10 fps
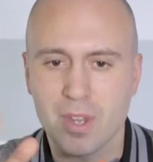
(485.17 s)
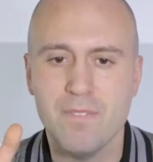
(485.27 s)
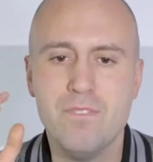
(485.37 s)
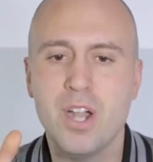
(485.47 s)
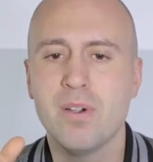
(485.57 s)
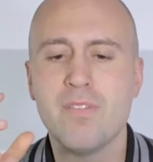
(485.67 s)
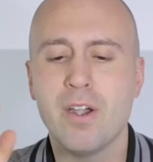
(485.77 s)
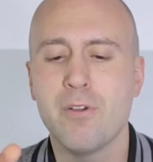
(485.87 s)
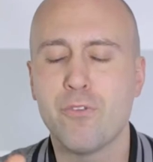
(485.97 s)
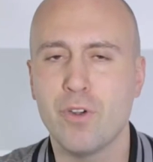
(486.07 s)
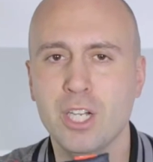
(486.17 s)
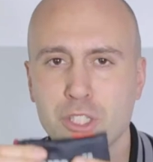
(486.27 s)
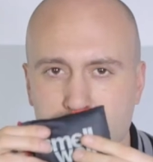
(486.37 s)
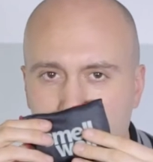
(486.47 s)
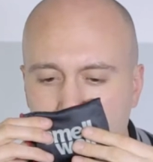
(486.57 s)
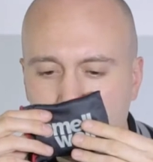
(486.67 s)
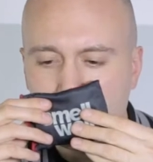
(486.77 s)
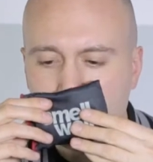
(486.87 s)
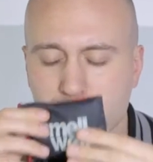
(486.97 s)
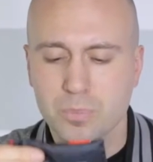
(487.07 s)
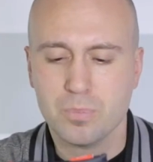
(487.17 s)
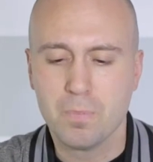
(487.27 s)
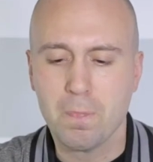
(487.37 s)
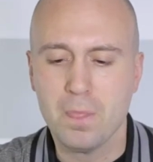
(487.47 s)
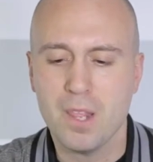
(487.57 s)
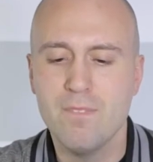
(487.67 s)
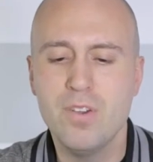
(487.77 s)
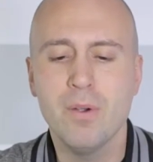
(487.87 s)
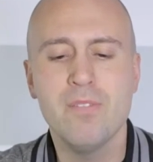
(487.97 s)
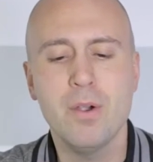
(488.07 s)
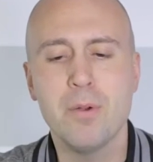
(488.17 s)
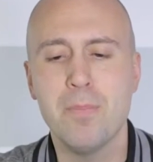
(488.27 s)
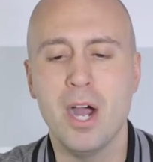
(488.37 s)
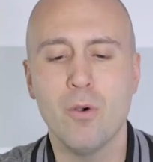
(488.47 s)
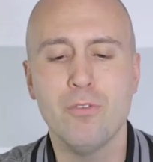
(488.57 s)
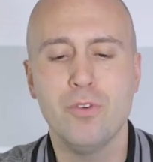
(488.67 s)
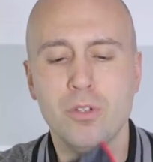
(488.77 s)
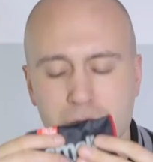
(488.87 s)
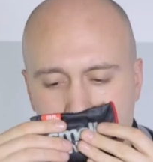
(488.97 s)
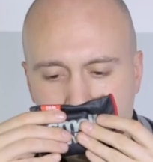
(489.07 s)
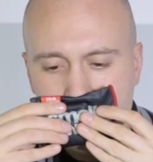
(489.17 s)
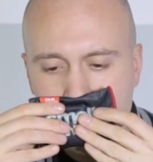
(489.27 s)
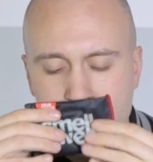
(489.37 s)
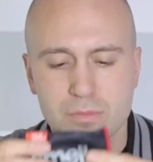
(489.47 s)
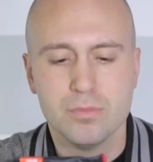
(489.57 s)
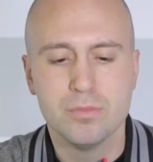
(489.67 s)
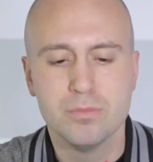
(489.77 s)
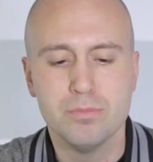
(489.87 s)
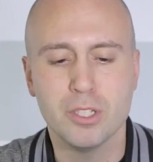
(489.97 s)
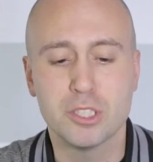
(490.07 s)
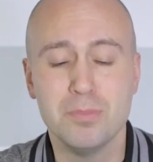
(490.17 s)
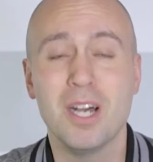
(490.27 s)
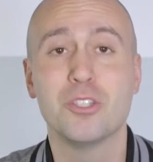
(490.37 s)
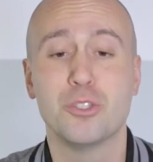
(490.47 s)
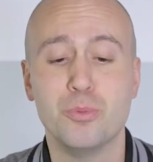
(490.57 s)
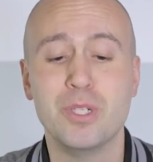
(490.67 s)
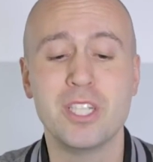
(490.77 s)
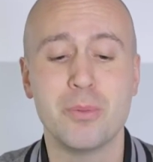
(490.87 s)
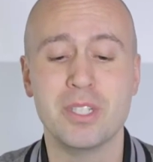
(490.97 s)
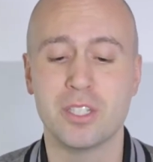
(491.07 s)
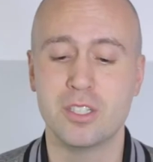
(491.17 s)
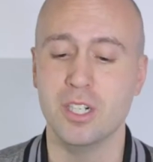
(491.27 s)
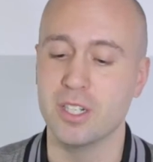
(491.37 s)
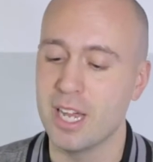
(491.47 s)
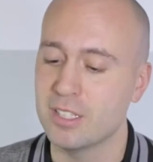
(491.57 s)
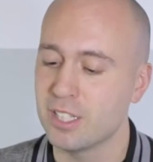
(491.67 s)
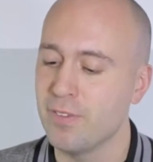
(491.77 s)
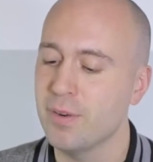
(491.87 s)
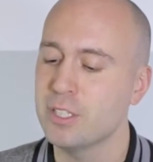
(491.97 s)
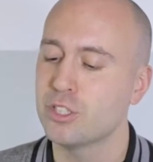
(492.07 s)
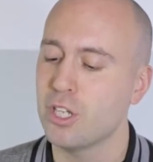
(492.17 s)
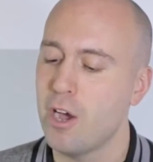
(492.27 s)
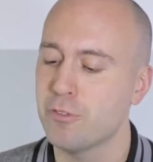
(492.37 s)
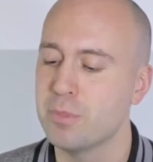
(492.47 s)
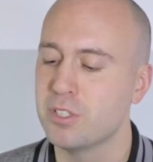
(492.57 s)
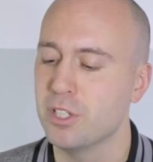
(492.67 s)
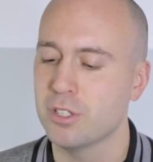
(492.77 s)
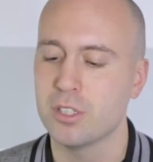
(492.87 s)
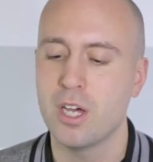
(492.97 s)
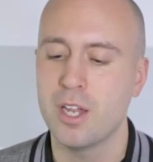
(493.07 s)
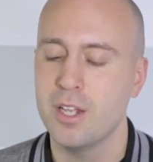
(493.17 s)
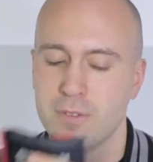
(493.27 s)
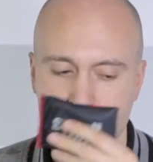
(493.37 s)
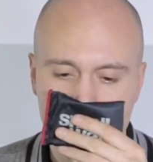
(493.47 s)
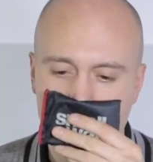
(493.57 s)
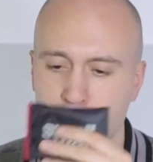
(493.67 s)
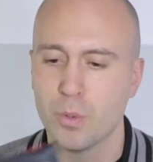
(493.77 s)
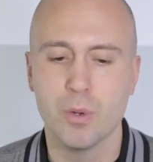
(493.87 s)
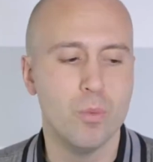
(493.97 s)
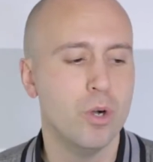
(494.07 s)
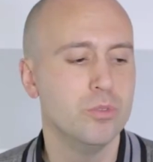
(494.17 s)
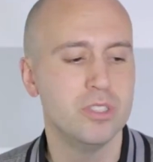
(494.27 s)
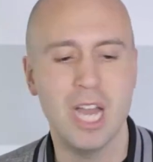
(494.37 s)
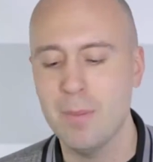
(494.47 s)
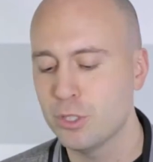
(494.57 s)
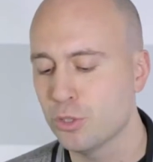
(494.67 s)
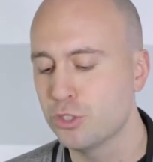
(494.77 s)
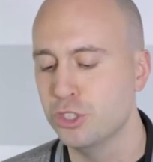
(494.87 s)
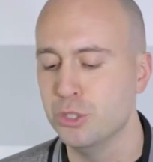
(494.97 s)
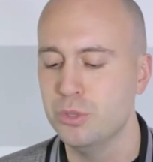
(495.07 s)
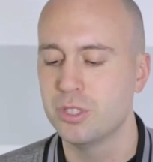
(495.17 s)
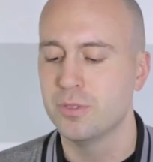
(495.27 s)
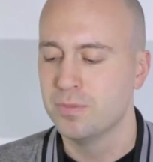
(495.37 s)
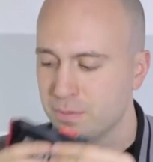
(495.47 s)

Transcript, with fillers: Very, very fresh, very, very powerful, but smells really, really good. It's a very soft material on it, so it won't damage your shoes.